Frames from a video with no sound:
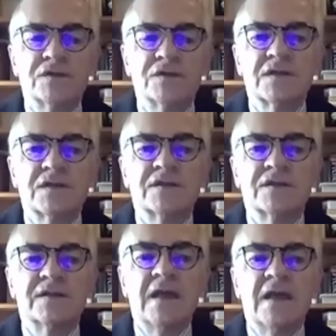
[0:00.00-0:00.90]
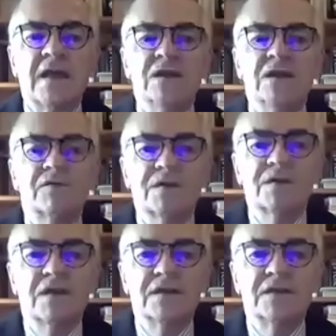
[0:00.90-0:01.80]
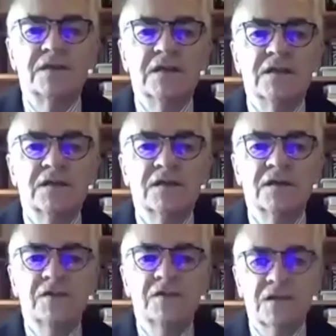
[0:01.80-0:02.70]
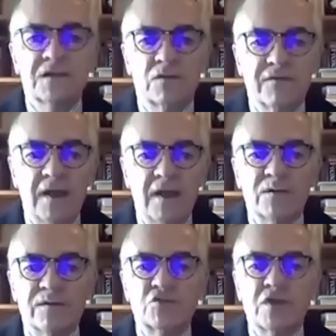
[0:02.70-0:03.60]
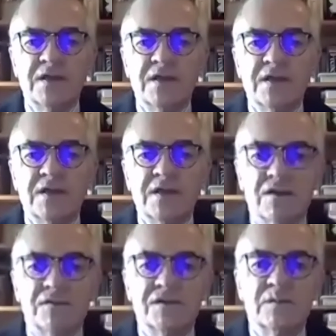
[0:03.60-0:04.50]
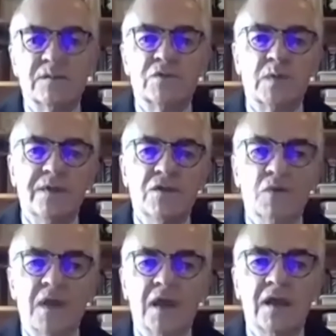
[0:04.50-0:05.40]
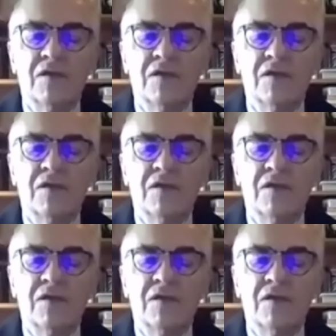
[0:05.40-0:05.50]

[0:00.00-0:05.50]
to the end of 2019, the total value of trade in goods and services between the UK and